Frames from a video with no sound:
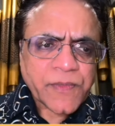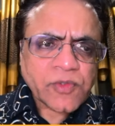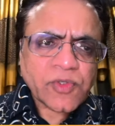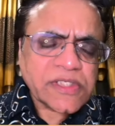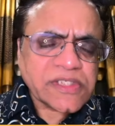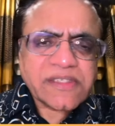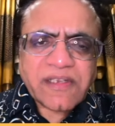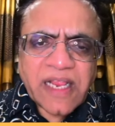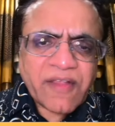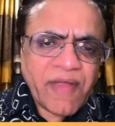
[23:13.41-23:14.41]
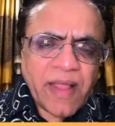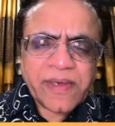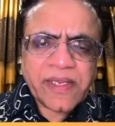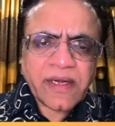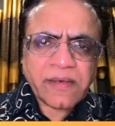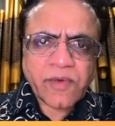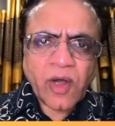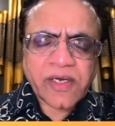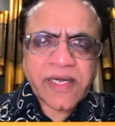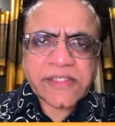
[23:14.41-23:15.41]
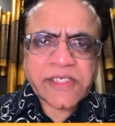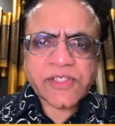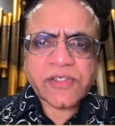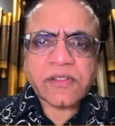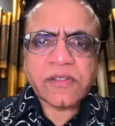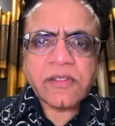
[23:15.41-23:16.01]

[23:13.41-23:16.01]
So this is a like family-run organization,